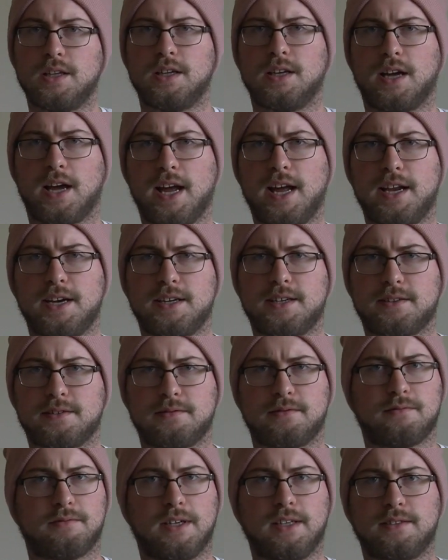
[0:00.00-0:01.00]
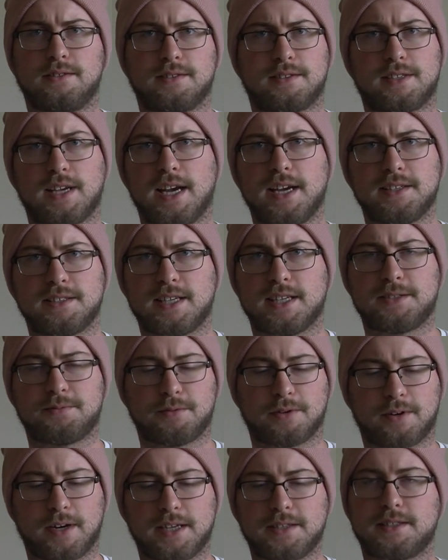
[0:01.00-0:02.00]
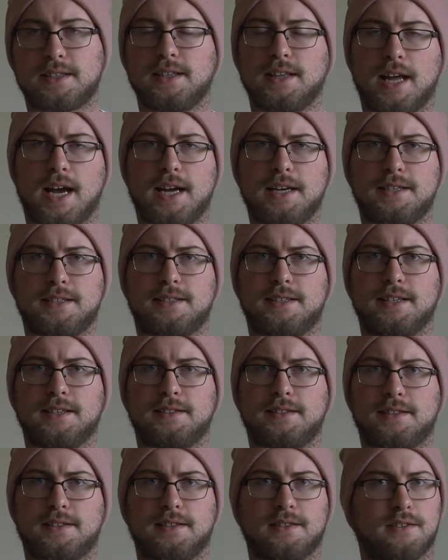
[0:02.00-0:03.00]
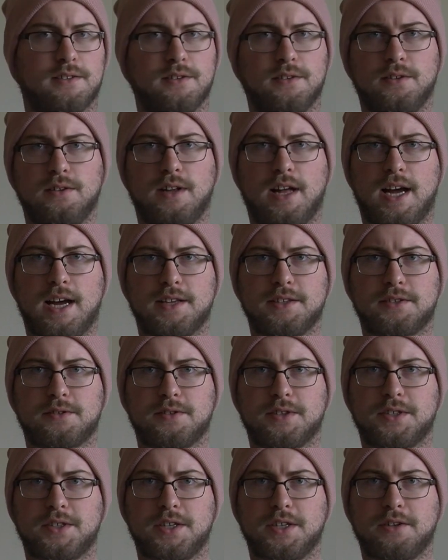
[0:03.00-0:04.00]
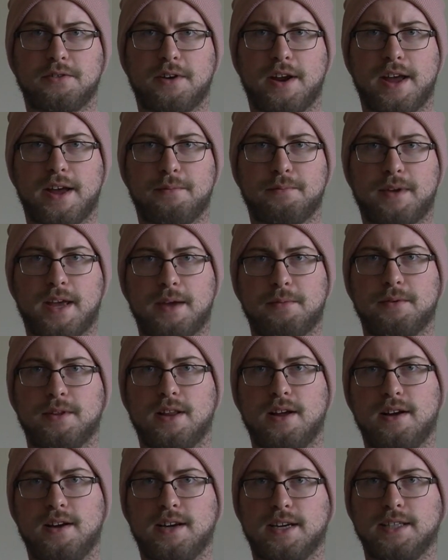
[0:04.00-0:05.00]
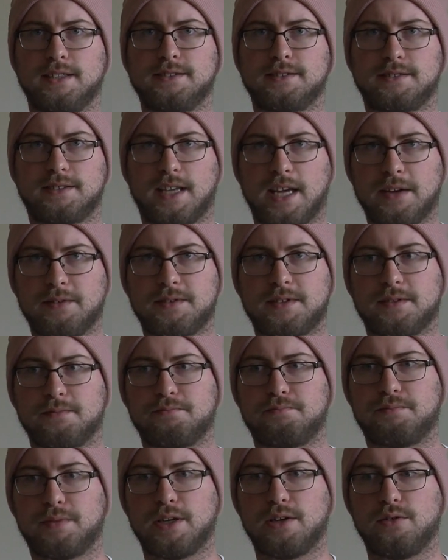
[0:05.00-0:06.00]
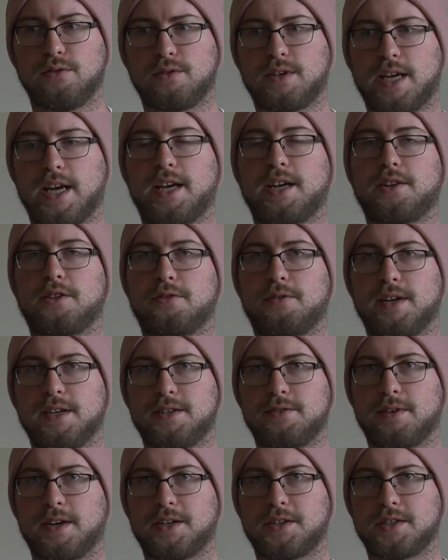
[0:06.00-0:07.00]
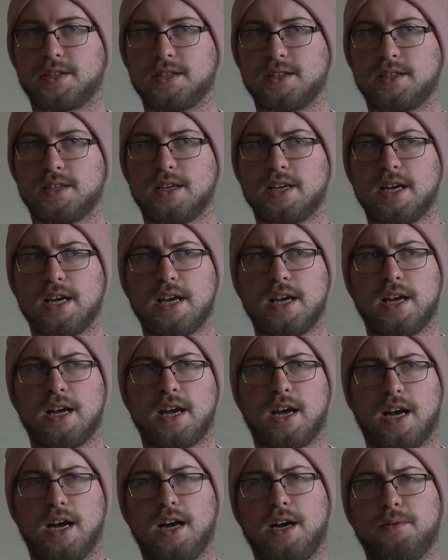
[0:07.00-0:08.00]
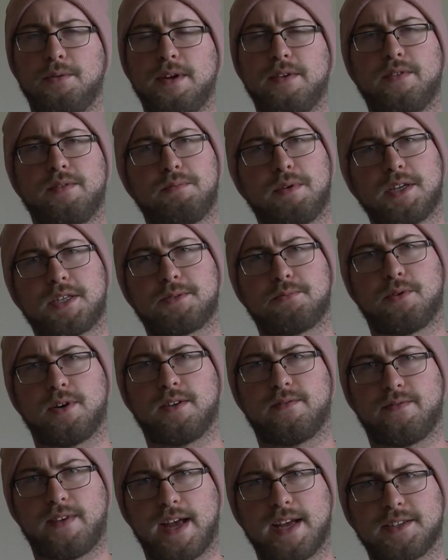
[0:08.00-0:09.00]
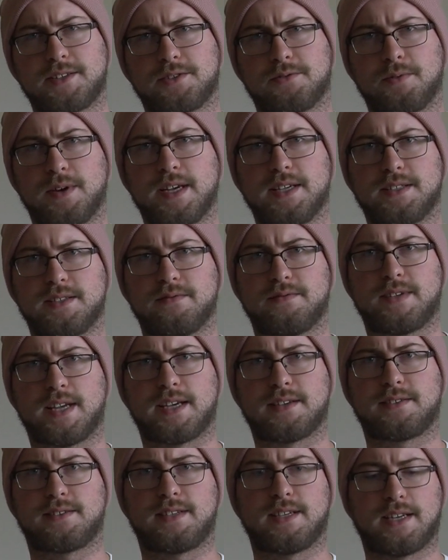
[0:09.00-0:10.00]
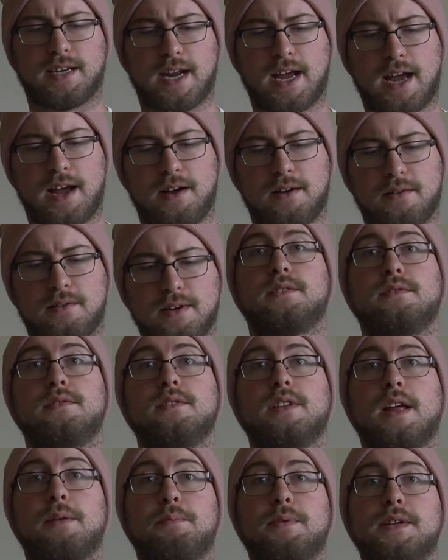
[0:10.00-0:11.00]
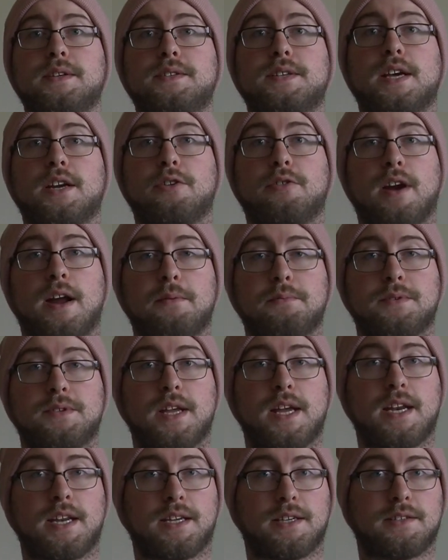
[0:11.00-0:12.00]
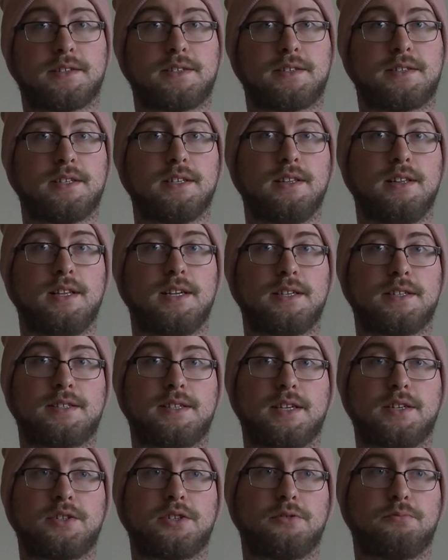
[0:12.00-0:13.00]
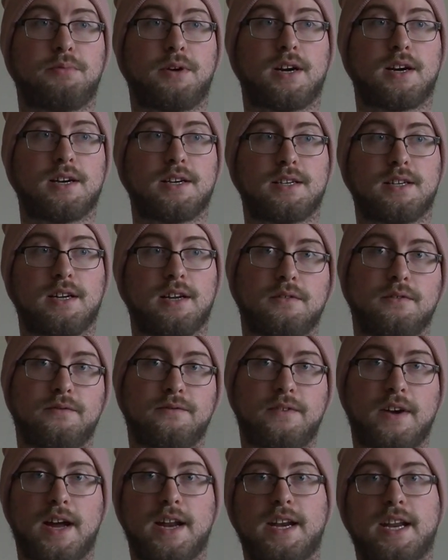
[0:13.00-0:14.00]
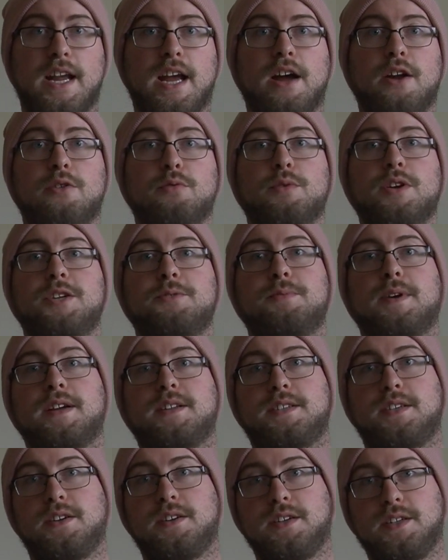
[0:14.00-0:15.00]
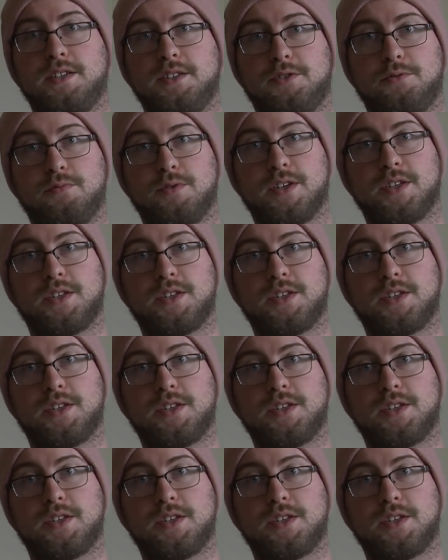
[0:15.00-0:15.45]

And, well, science has progressed a lot since good old Hans Christian Gram came along and gave us a big old kick in the right direction. Uh, we have much more advanced ways of testing now. That being said, gram staining is still an essential part of finding out which bacteria is which.